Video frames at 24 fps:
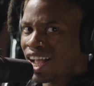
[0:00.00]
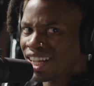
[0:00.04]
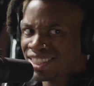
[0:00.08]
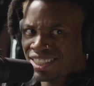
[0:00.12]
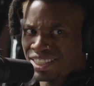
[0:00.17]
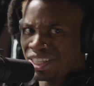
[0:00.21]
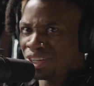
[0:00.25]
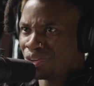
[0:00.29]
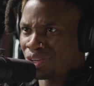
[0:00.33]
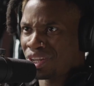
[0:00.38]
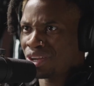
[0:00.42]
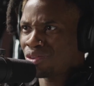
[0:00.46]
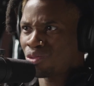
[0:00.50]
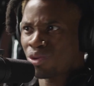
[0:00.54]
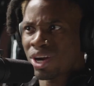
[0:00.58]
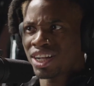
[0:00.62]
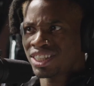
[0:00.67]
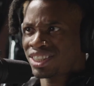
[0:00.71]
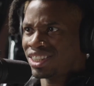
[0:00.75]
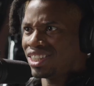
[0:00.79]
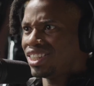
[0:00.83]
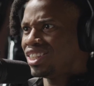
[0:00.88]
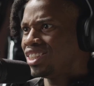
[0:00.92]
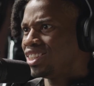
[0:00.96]
I still get
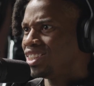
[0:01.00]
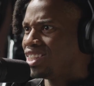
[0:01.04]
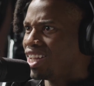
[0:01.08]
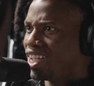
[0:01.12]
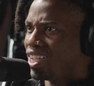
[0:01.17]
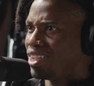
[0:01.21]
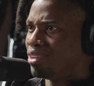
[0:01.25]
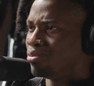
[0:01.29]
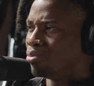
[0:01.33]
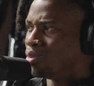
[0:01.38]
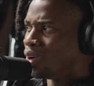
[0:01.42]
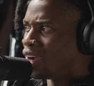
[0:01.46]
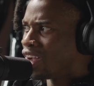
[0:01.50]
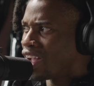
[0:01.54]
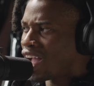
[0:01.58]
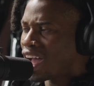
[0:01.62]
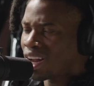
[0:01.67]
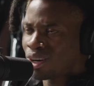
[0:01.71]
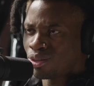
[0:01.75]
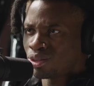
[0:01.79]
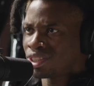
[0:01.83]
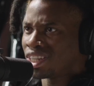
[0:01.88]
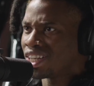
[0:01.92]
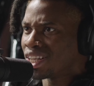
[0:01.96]
ranked to this day, but
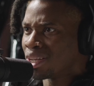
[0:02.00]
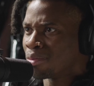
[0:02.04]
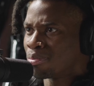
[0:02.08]
I don't take